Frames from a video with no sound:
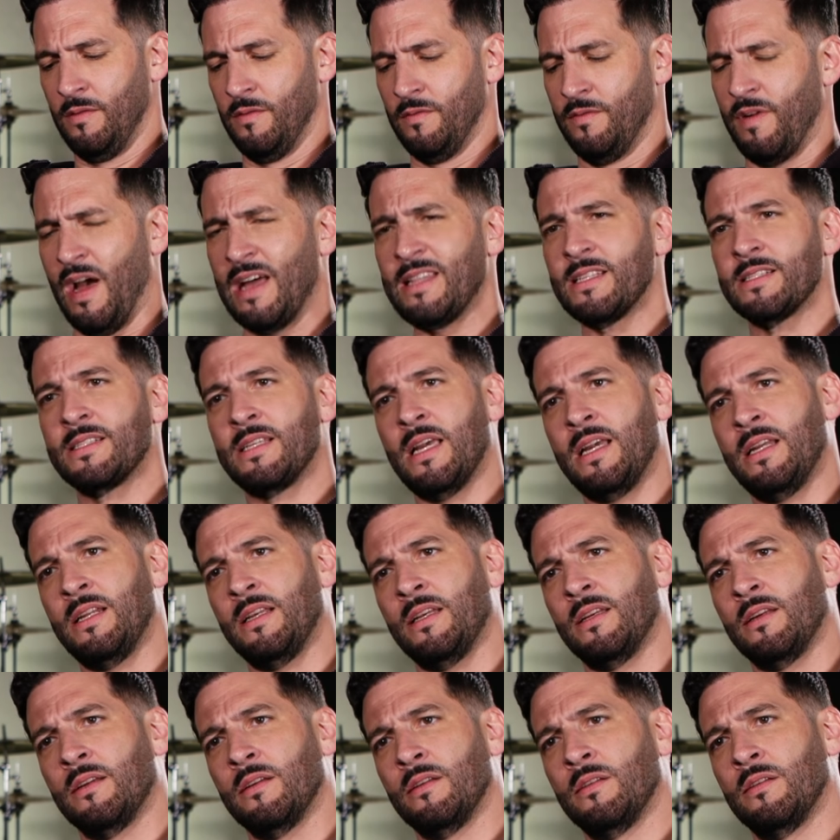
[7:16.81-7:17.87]

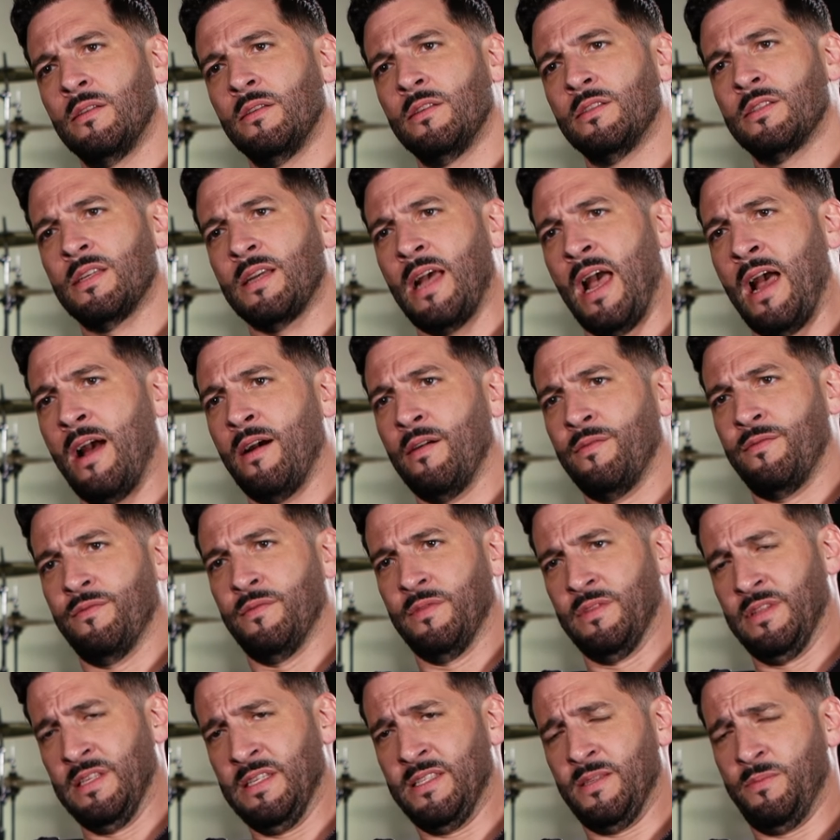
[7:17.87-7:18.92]
validating to
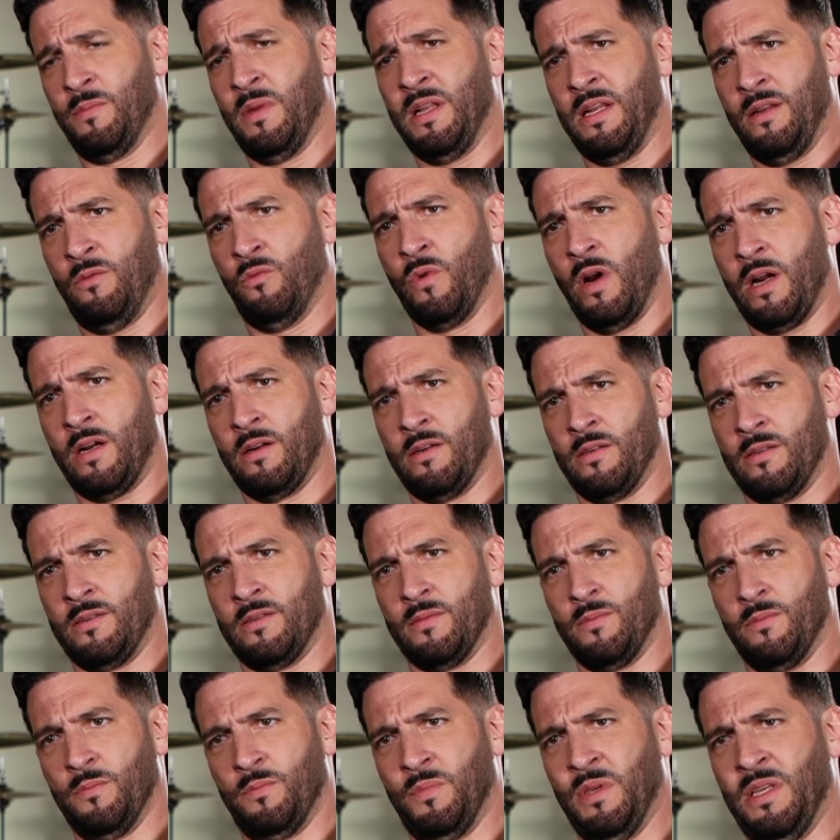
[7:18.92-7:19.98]
have this many
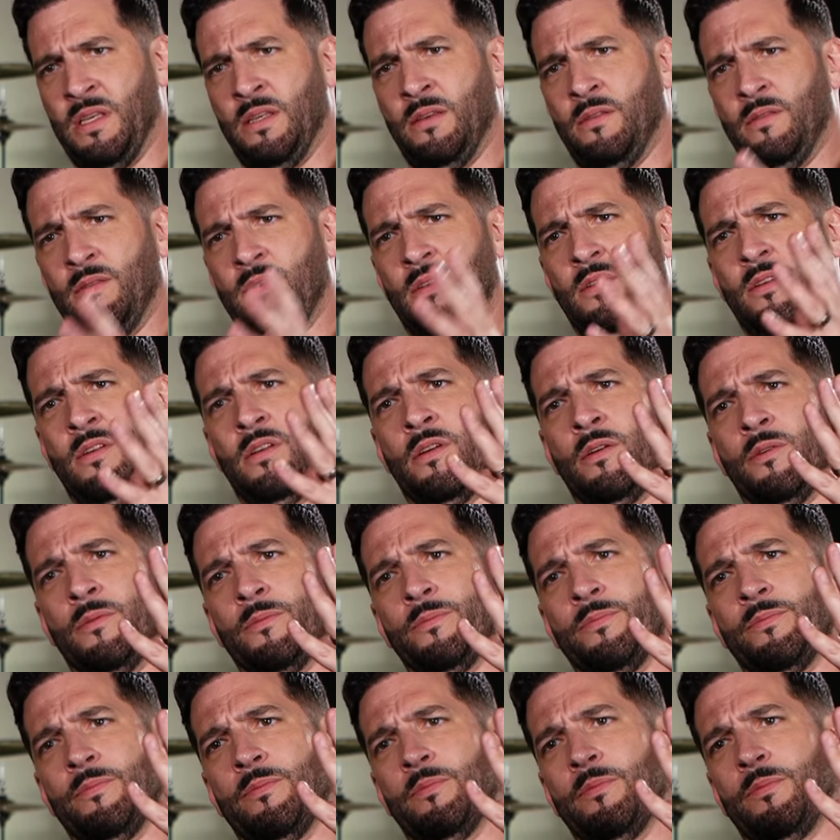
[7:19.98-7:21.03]
records be, you know,
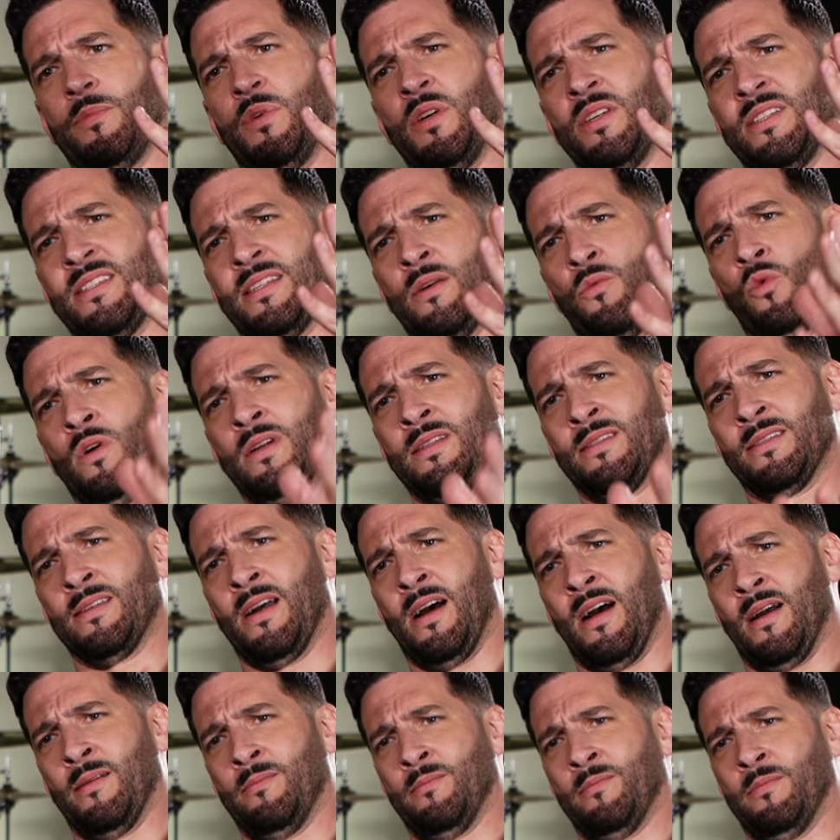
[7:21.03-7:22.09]
pushed at one
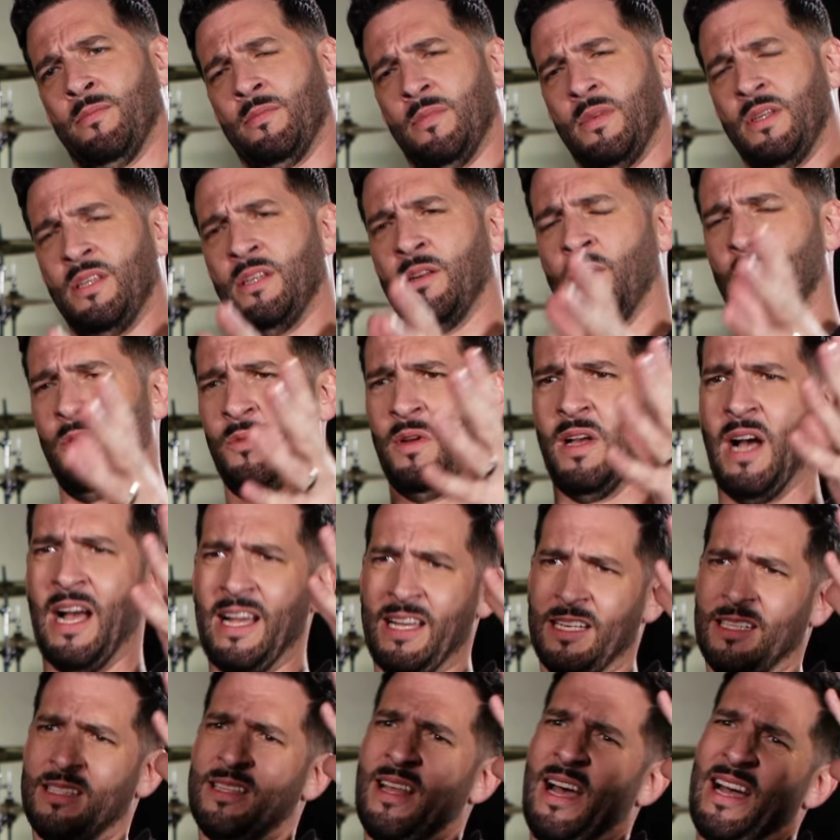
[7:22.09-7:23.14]
time. You know,
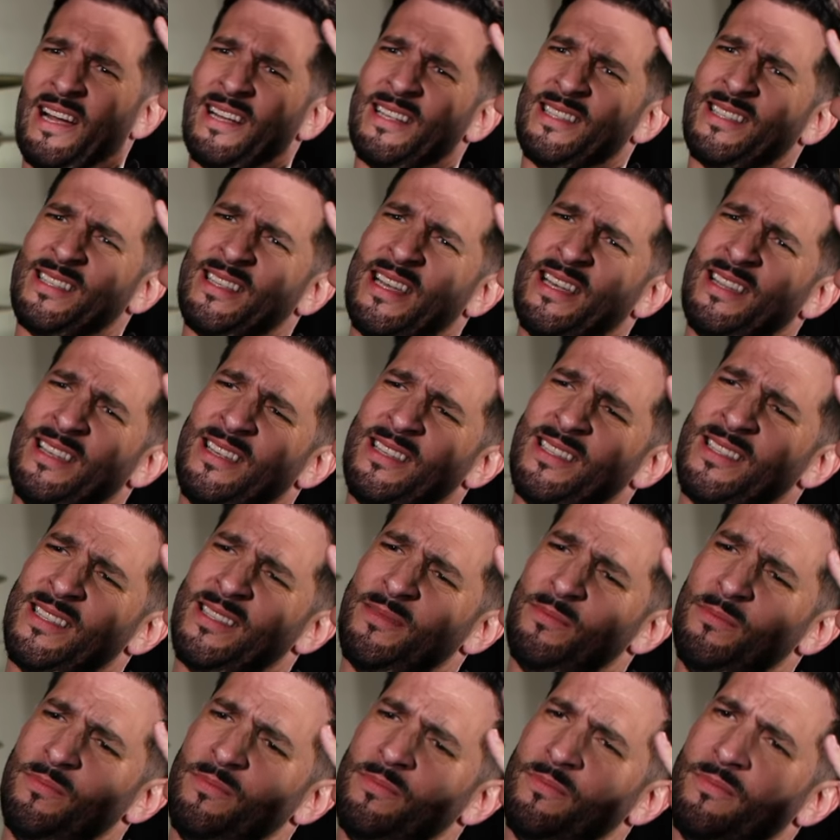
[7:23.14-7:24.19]
I could I could say
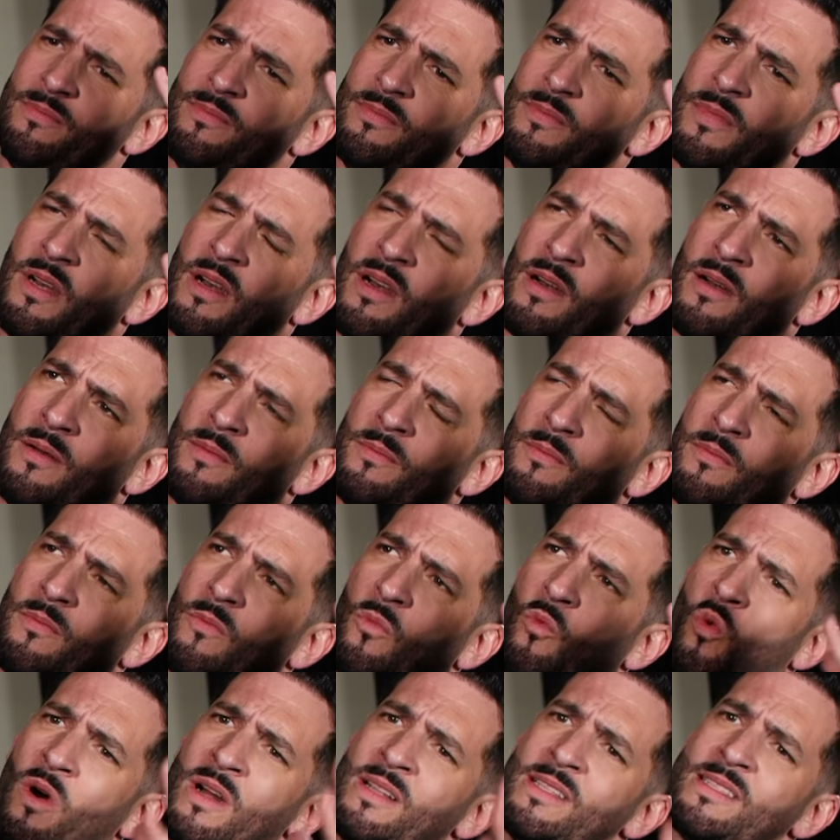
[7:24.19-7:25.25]
this um,
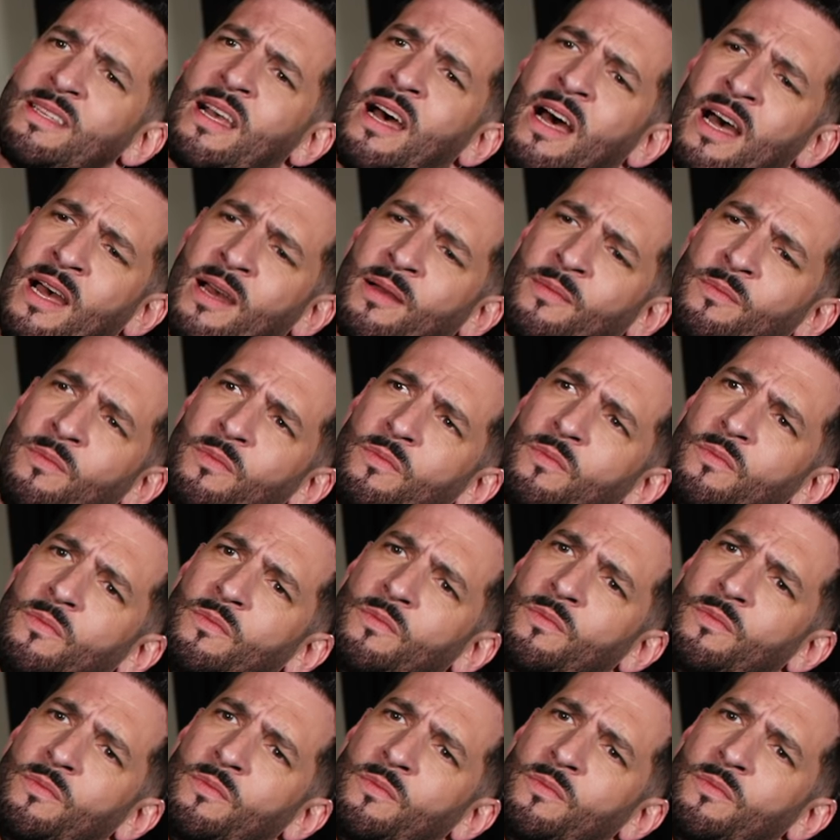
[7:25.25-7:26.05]
one time,